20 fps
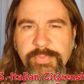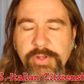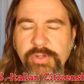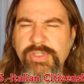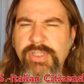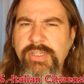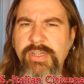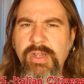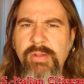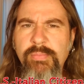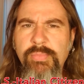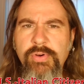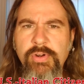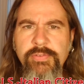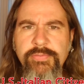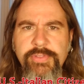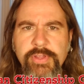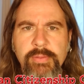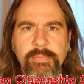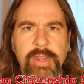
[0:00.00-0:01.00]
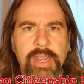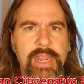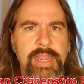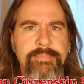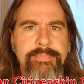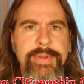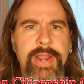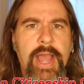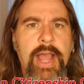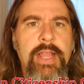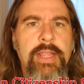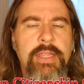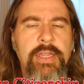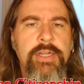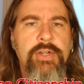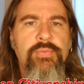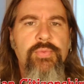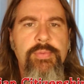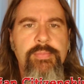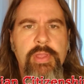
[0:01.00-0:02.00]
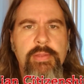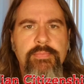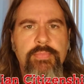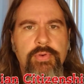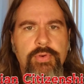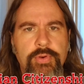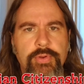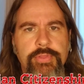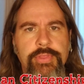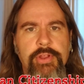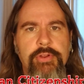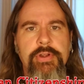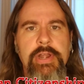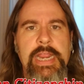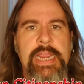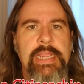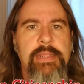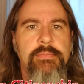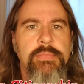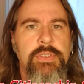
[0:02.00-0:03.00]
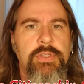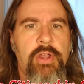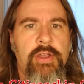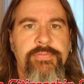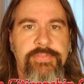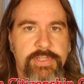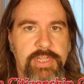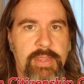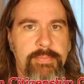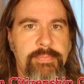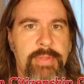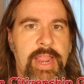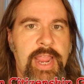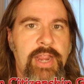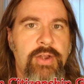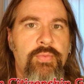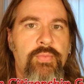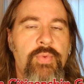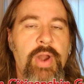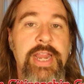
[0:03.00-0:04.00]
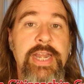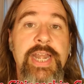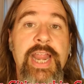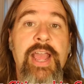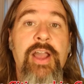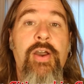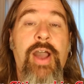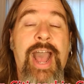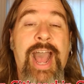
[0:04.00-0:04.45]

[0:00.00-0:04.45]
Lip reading: There's a number of them. I'm not going to remember their names off the top of my head right now.